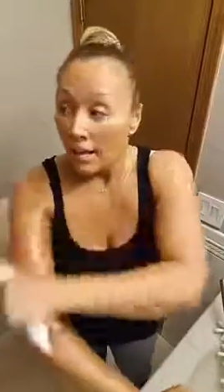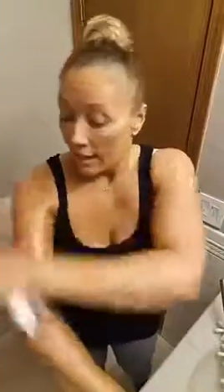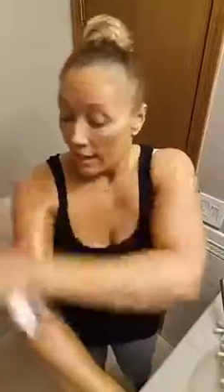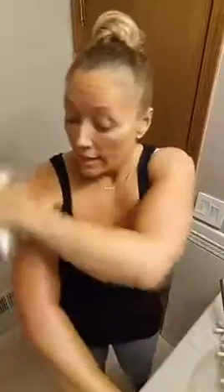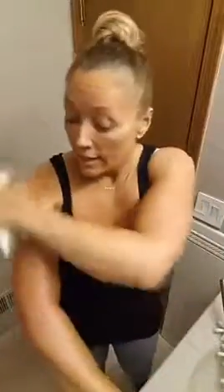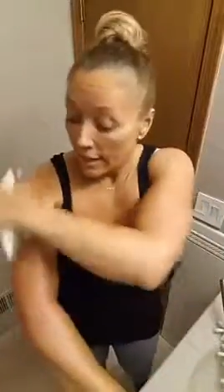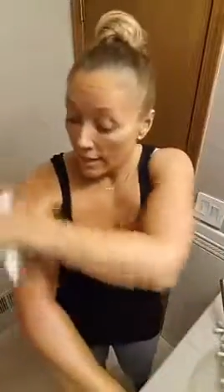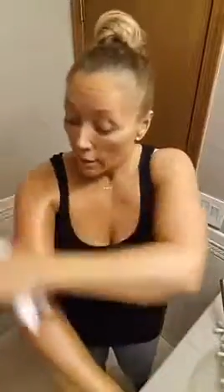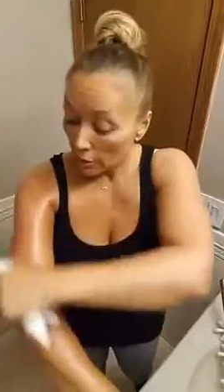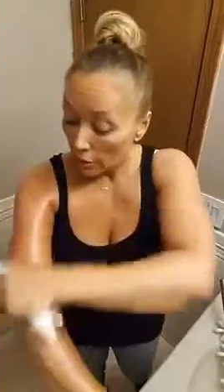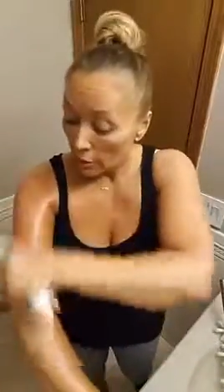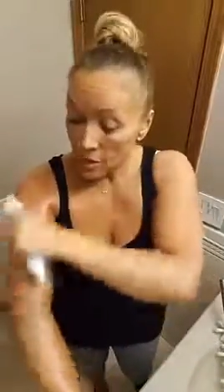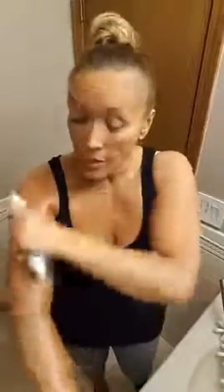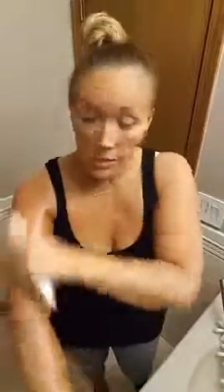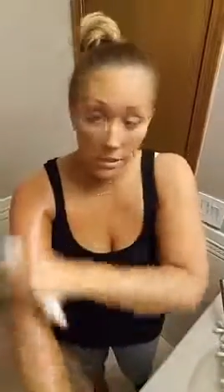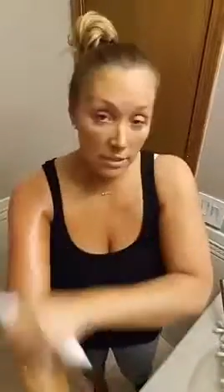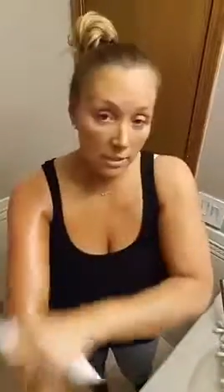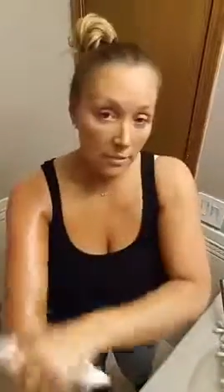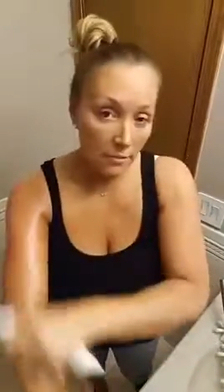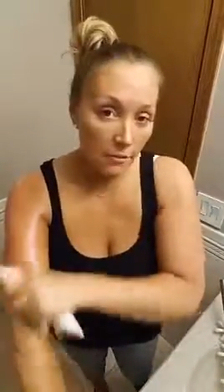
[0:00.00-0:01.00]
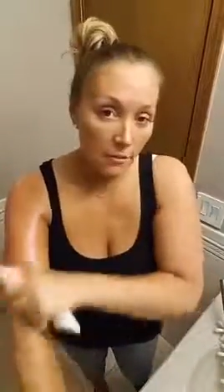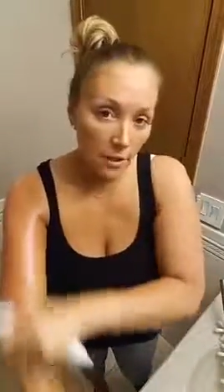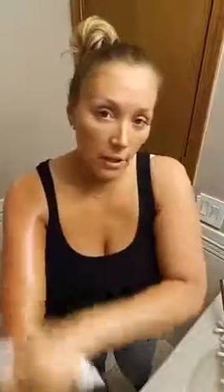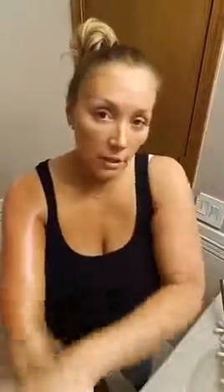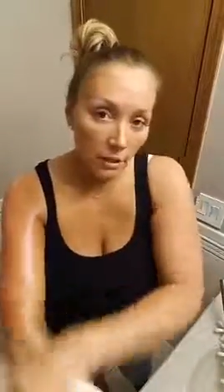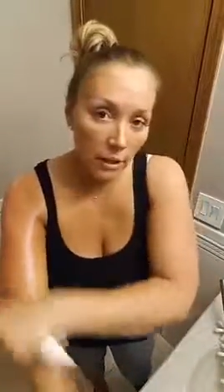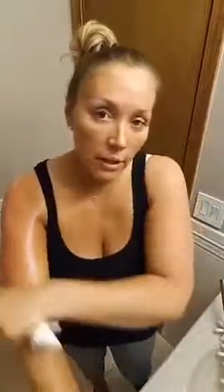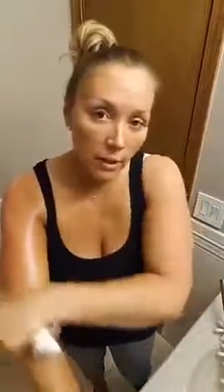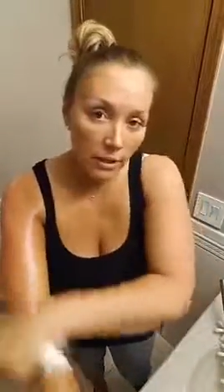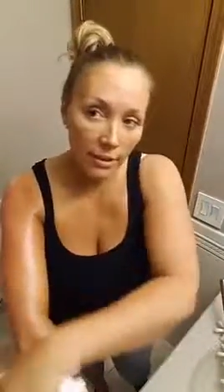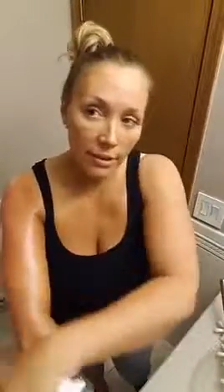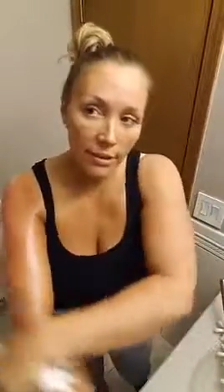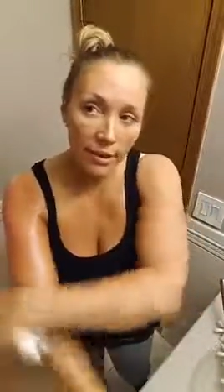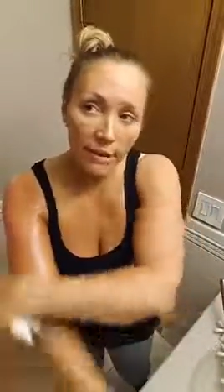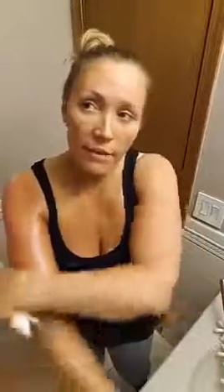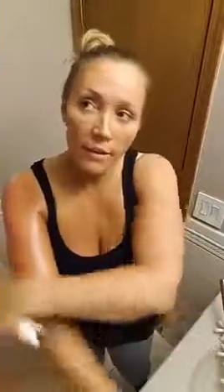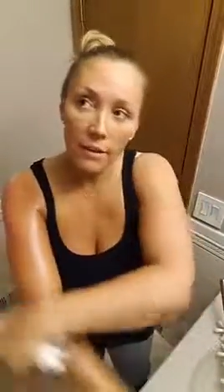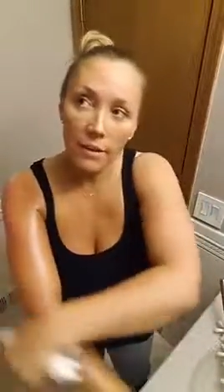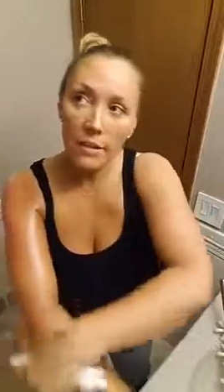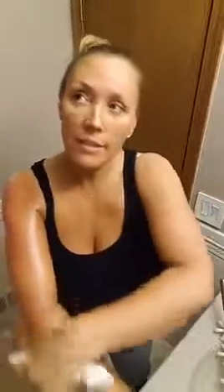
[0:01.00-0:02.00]
Now this is a very
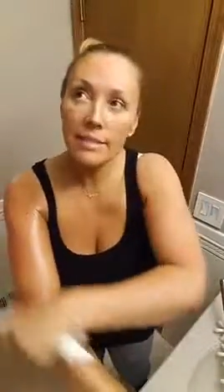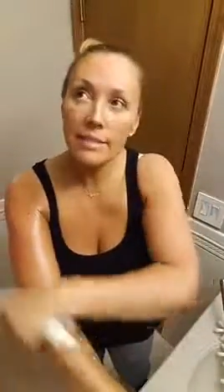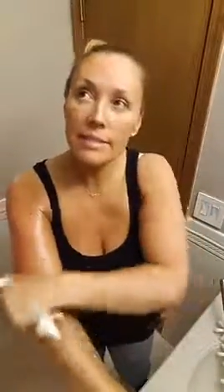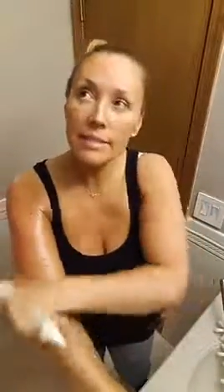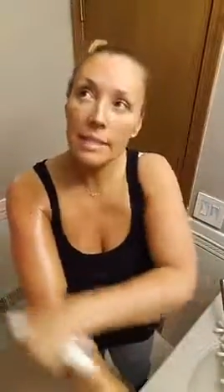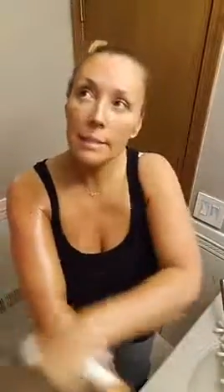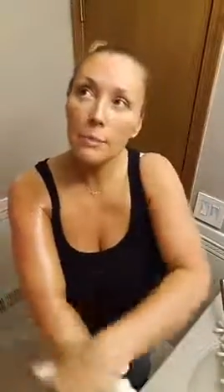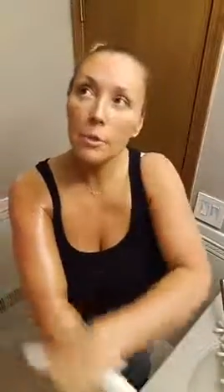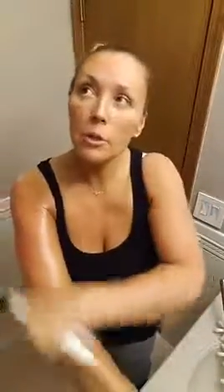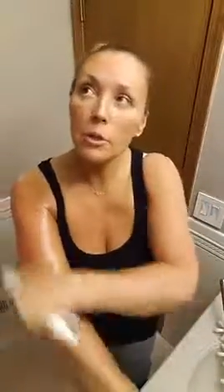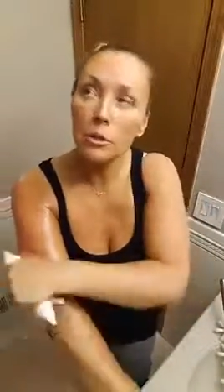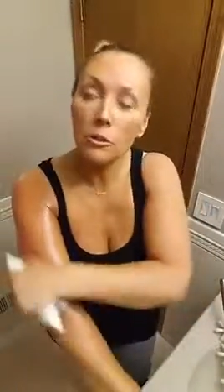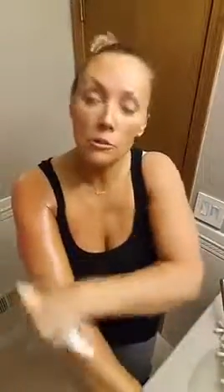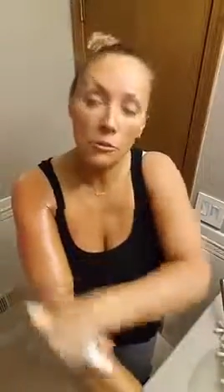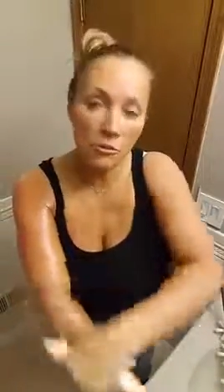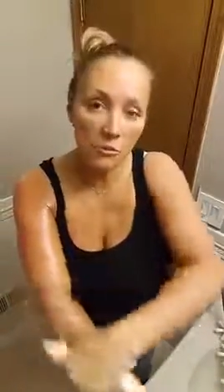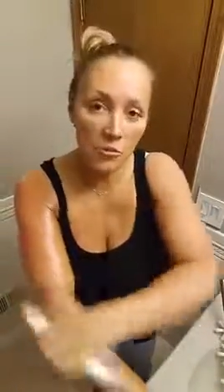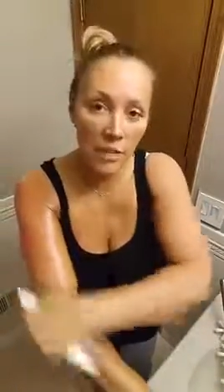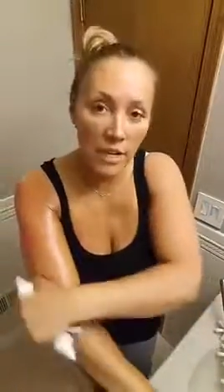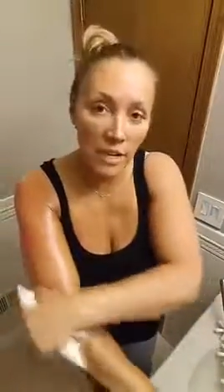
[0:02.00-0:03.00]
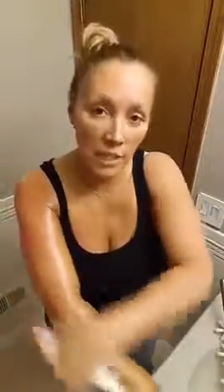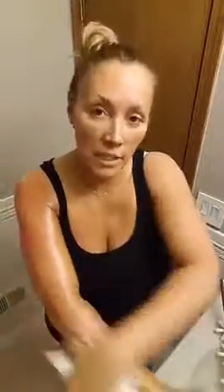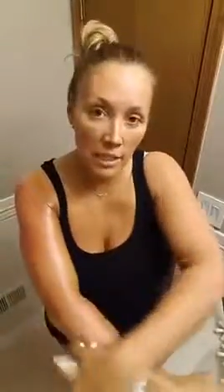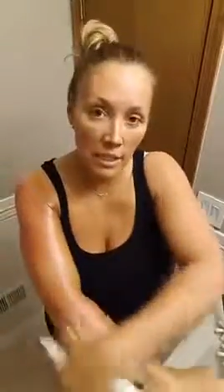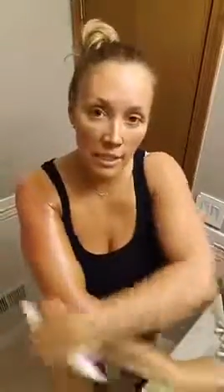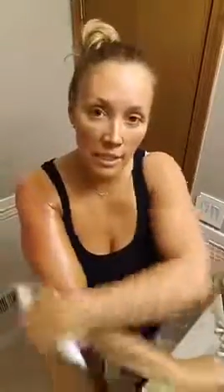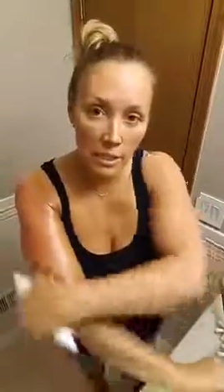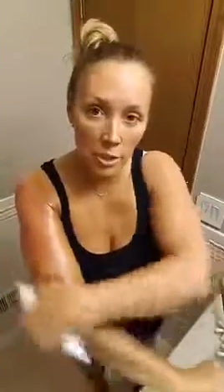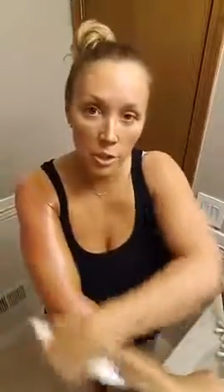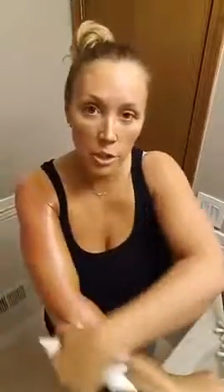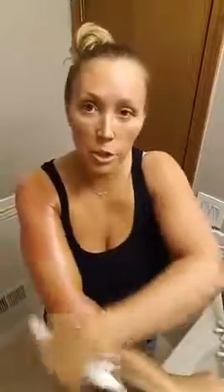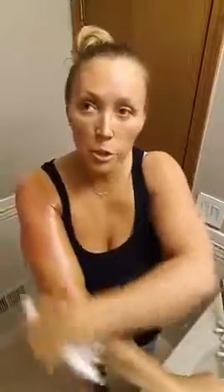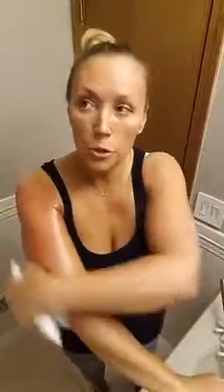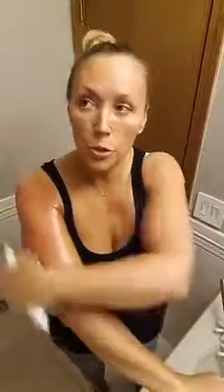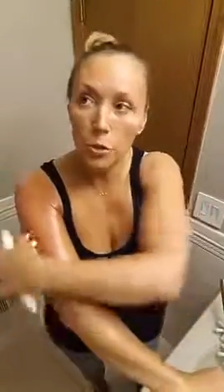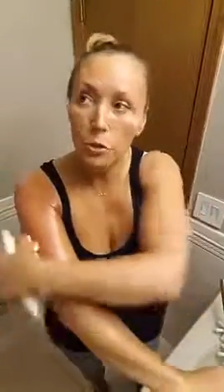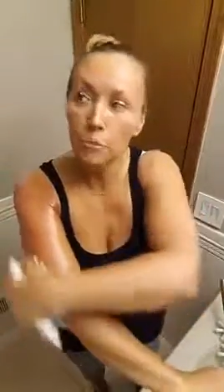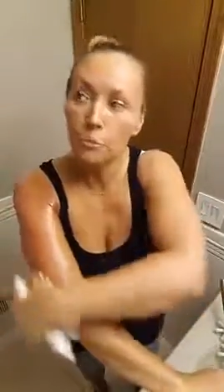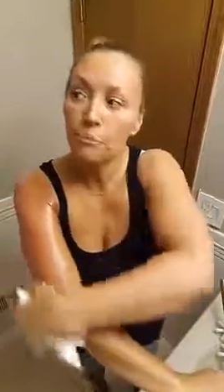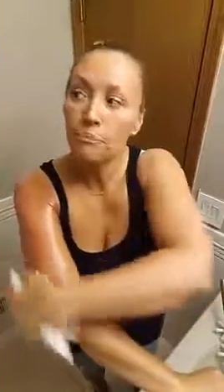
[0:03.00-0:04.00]
similar feeling
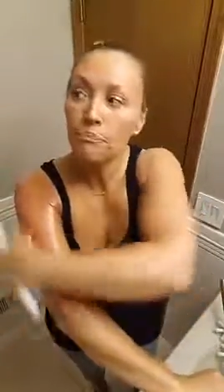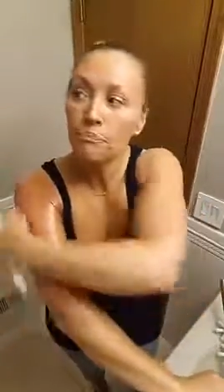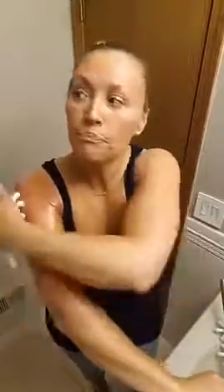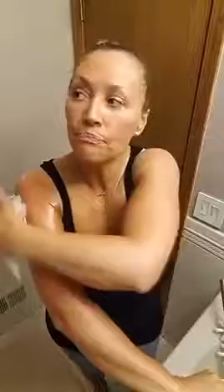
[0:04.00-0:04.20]
to,